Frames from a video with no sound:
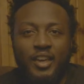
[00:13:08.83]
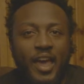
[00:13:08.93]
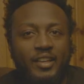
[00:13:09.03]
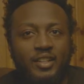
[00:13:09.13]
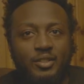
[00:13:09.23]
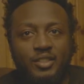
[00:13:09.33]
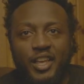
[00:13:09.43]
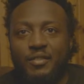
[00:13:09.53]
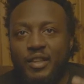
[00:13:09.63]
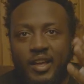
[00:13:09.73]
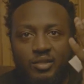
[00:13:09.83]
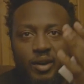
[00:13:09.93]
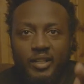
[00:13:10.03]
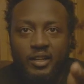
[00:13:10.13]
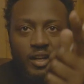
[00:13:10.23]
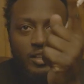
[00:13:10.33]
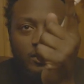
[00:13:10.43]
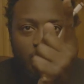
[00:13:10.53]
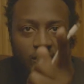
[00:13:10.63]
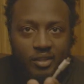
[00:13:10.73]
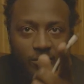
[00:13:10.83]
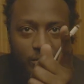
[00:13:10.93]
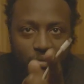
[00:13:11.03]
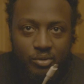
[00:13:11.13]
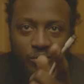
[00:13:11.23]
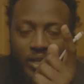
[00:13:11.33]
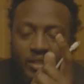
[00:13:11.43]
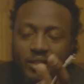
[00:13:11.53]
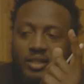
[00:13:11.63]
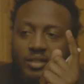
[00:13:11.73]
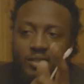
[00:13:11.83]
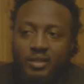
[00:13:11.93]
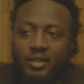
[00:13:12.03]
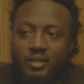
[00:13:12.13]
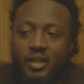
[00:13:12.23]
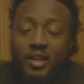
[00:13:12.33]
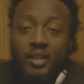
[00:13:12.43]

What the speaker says: That's gonna save. That's right there. That's the secret rule right there. That's the sauce.